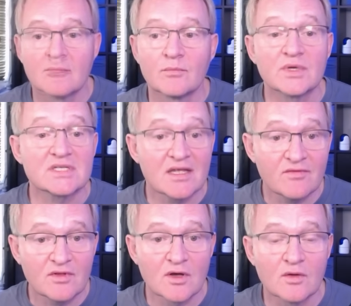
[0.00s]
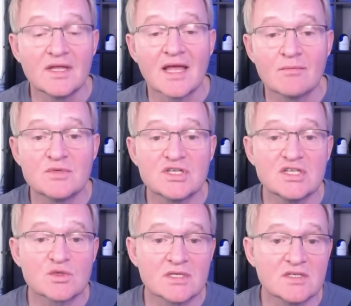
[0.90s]
But even though the
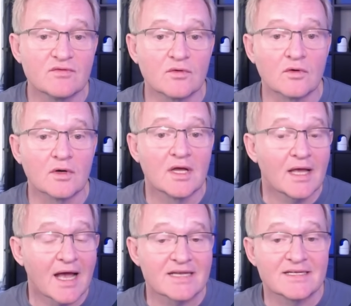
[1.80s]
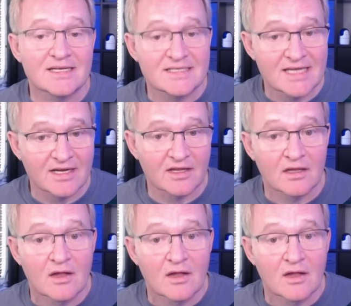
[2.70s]
MG24 had an antenna